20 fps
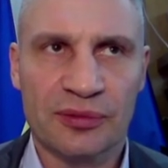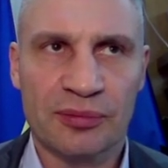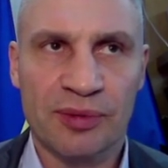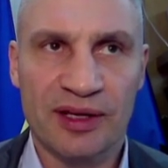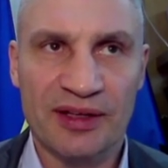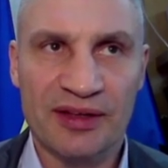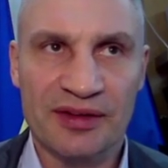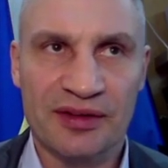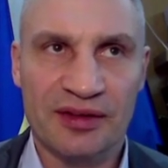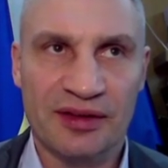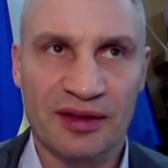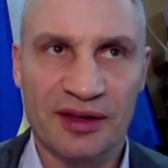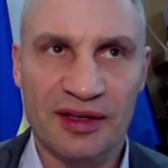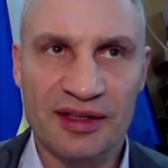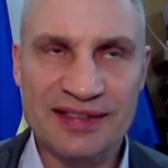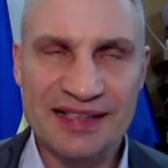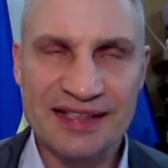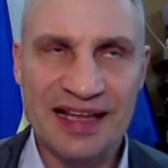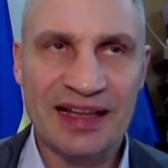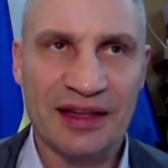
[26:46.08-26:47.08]
but
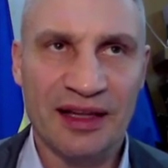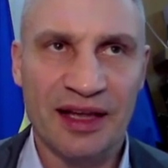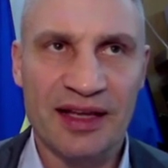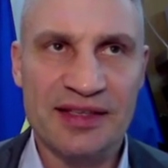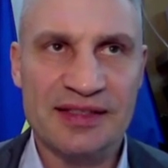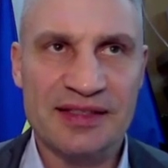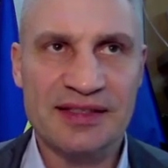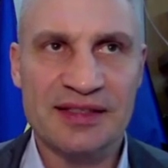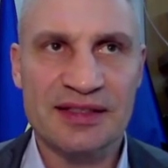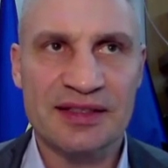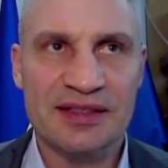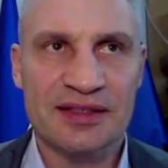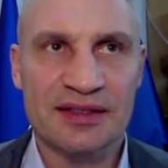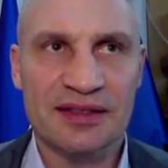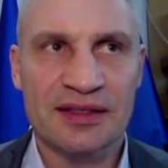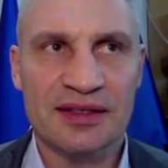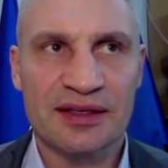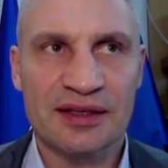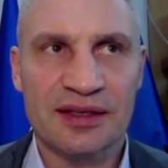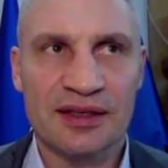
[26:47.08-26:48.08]
satellite
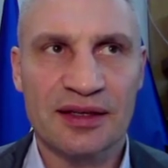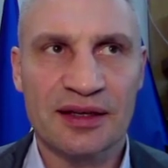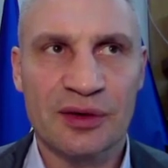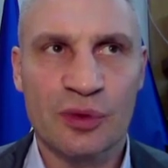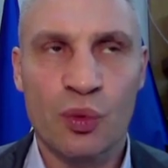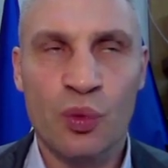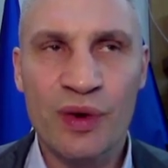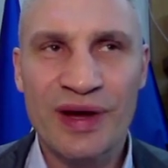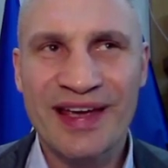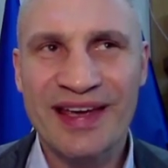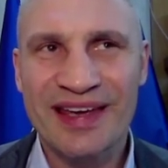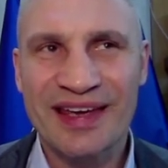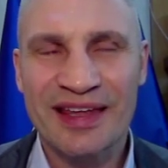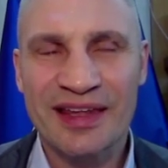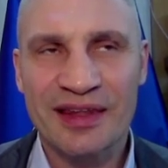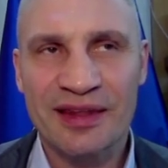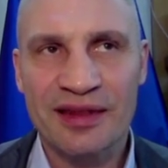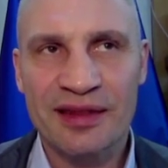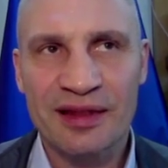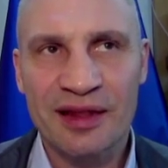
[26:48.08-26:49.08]
city,
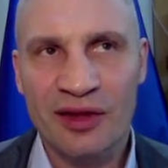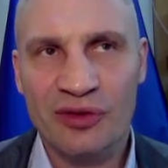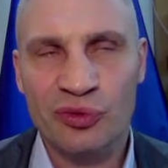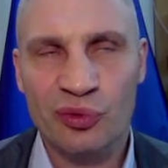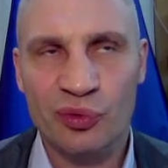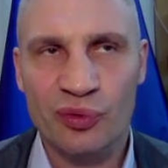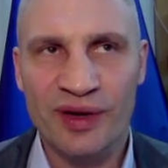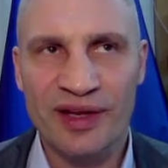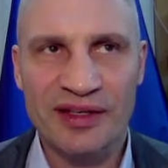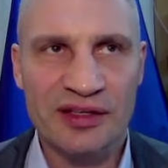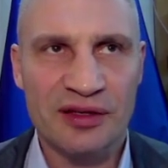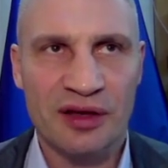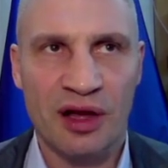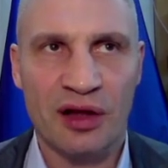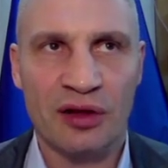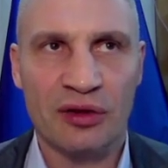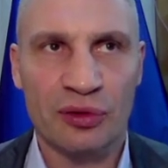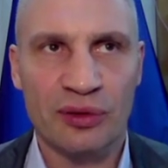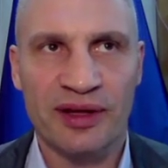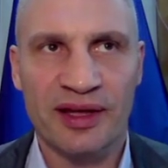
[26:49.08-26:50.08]
we not ready to
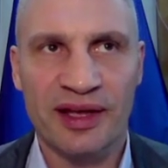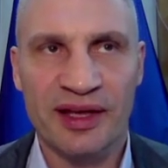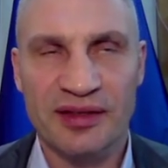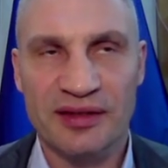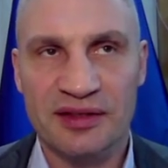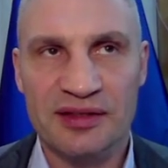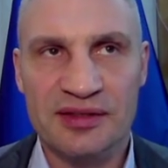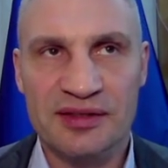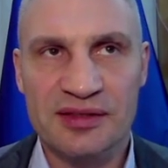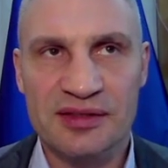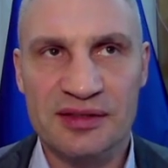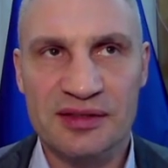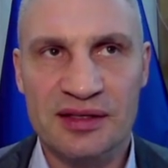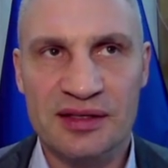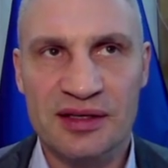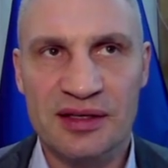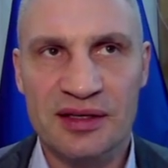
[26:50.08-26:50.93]
calculate. It's